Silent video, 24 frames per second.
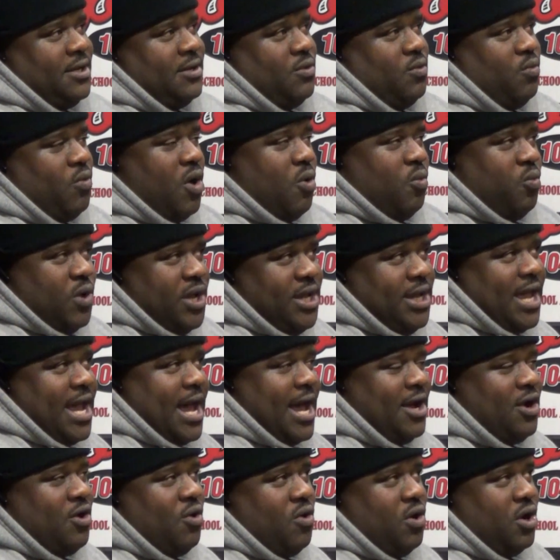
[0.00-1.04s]
what we
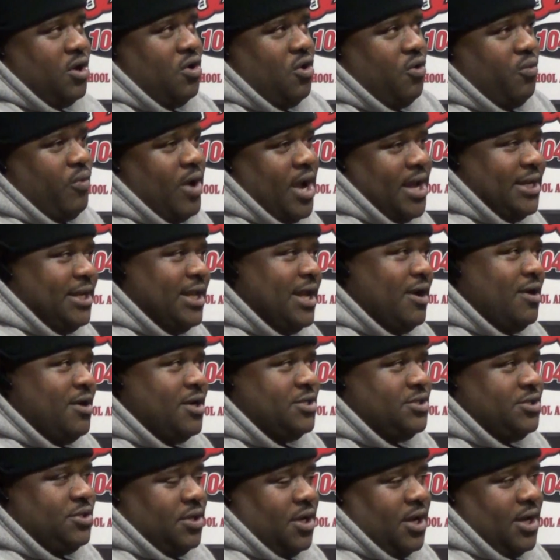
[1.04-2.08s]
got going on right now
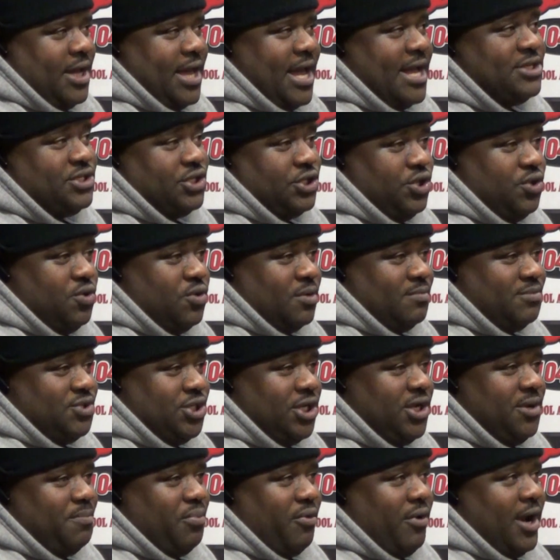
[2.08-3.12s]
is as a
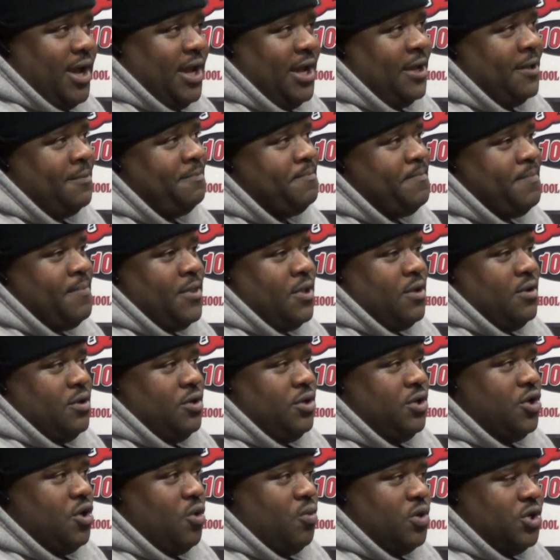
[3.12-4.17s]
UMG brand,
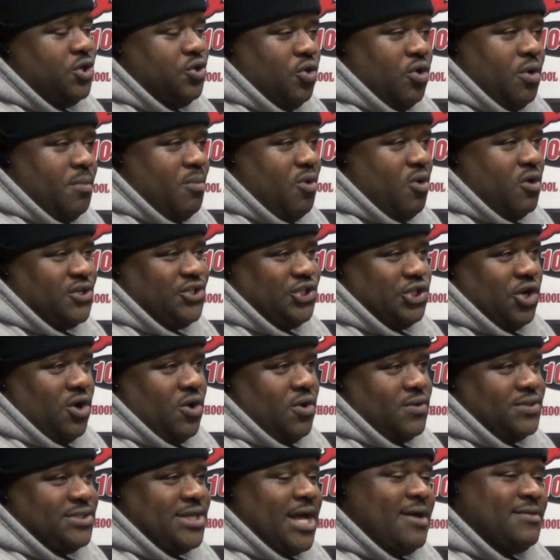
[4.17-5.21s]
you know, we're doing more
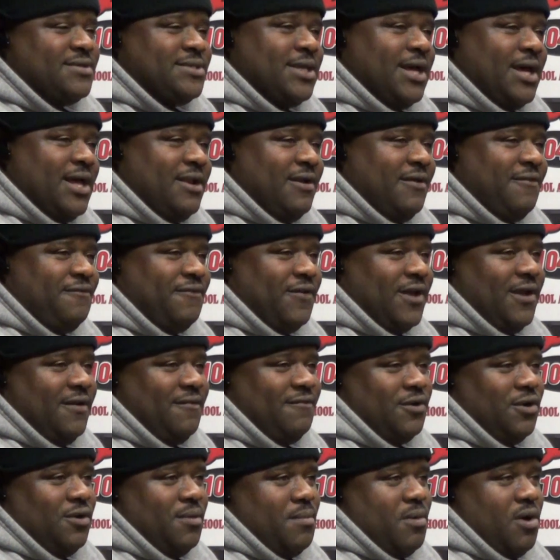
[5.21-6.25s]
shows outside of the
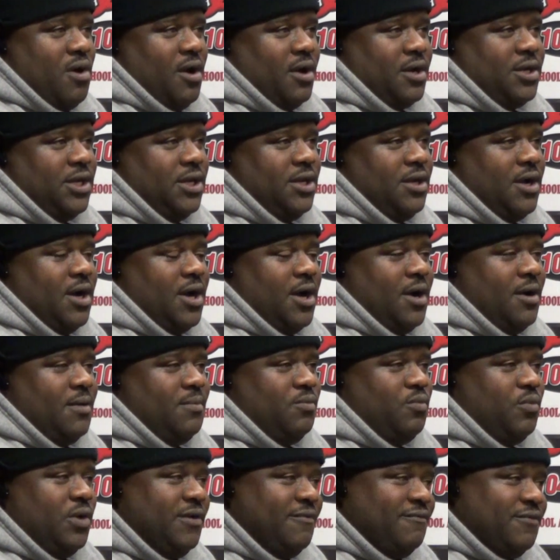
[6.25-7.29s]
Fayetteville market.
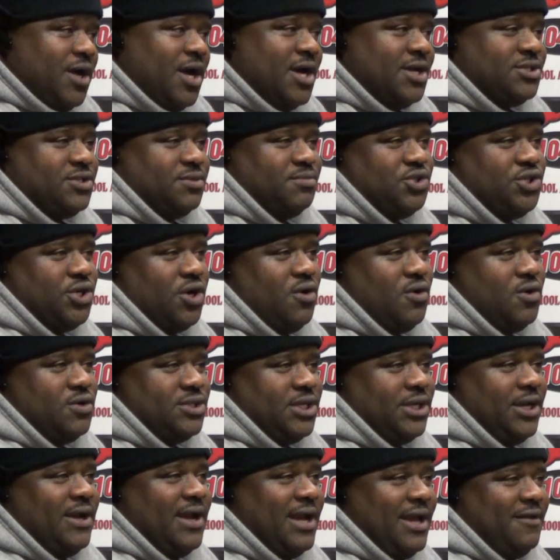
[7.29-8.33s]
We've done some shows
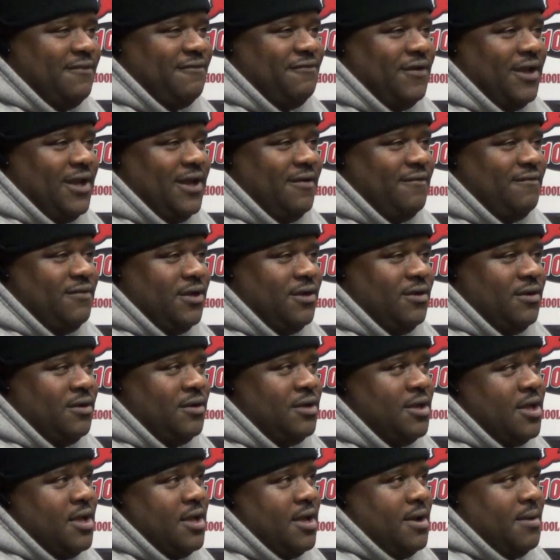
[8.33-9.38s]
here in Fayetteville,
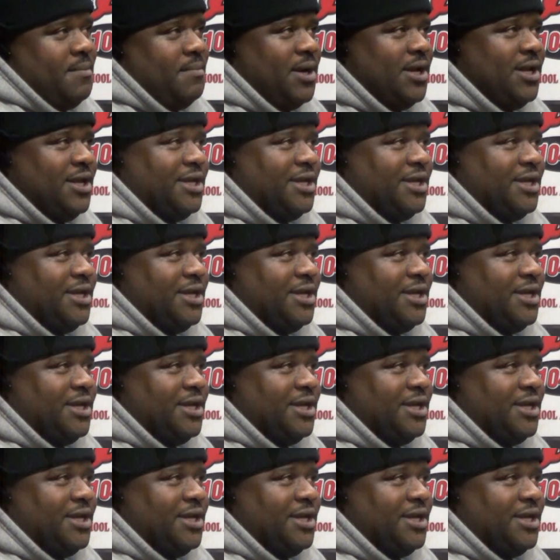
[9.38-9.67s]
but